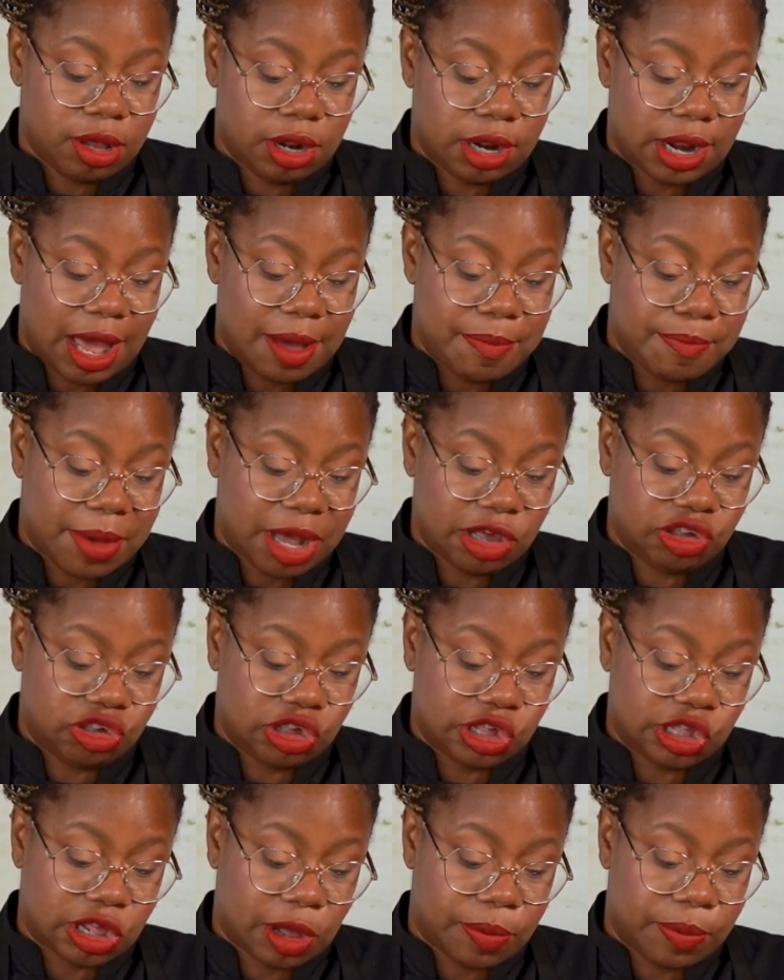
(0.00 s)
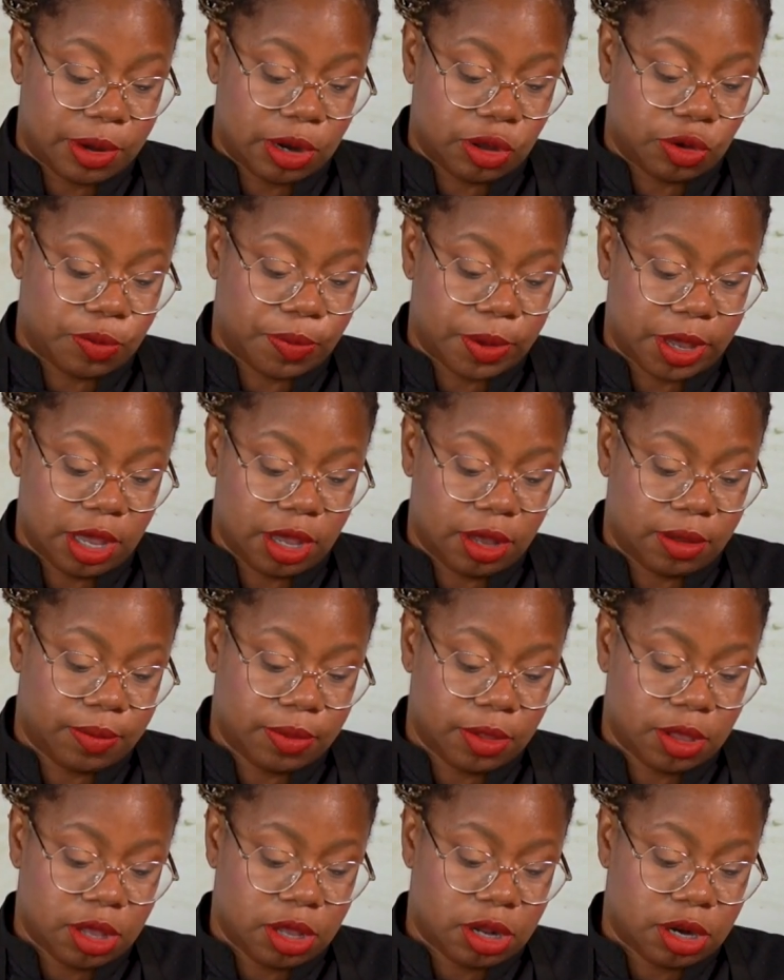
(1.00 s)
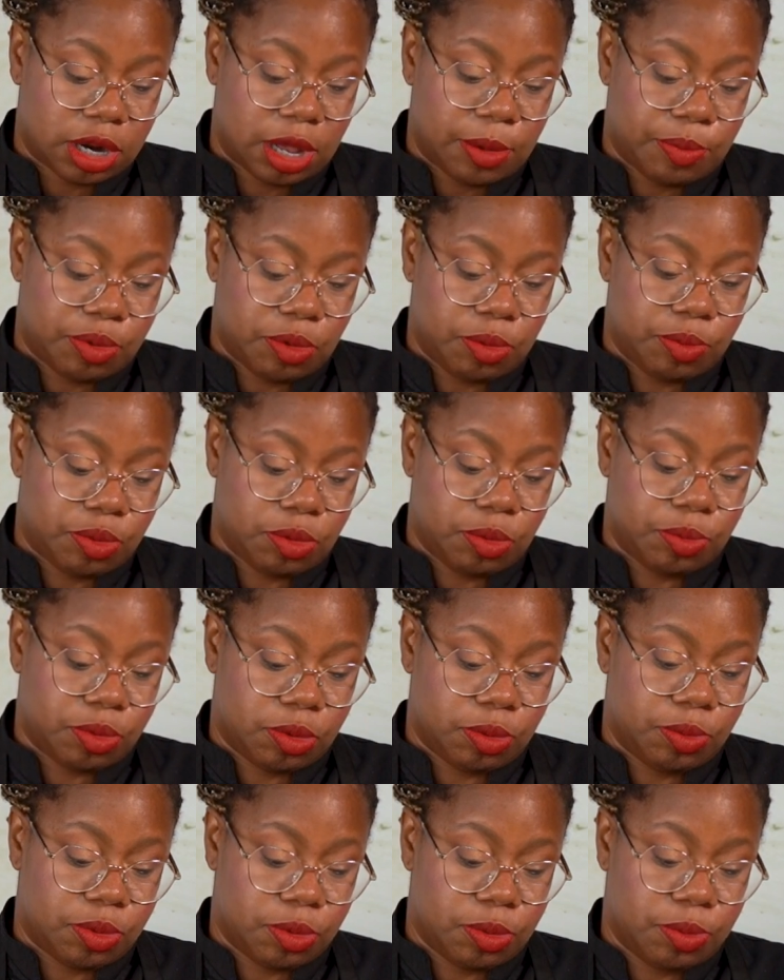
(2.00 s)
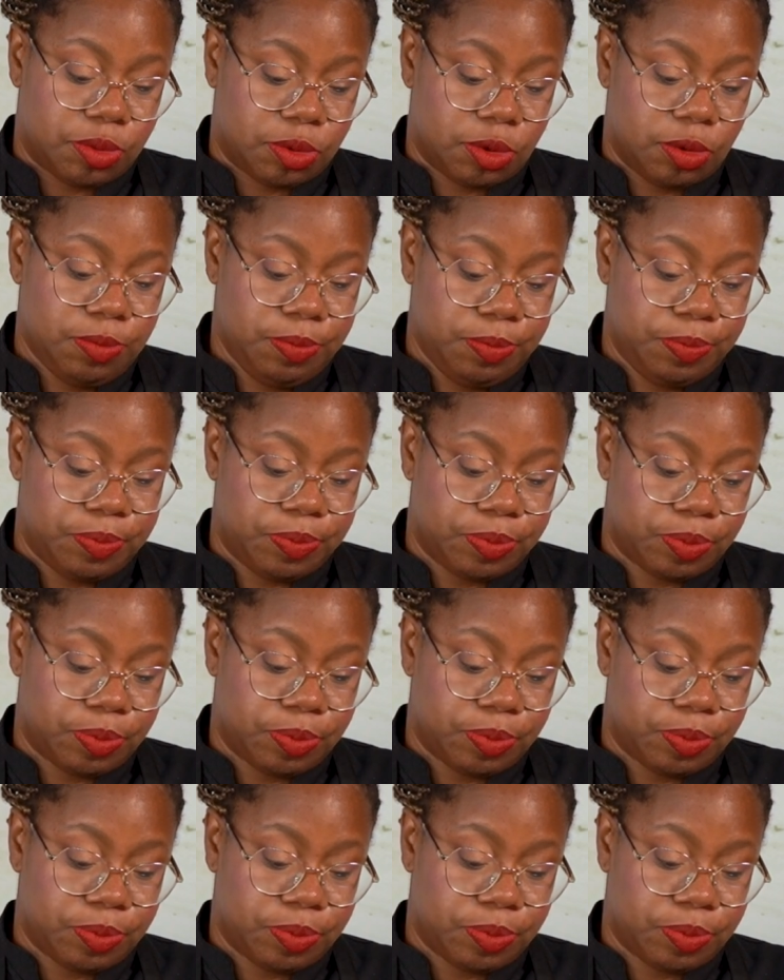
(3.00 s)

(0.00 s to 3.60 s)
like mash this up a little bit, like boom, boom, boom, boom, boom.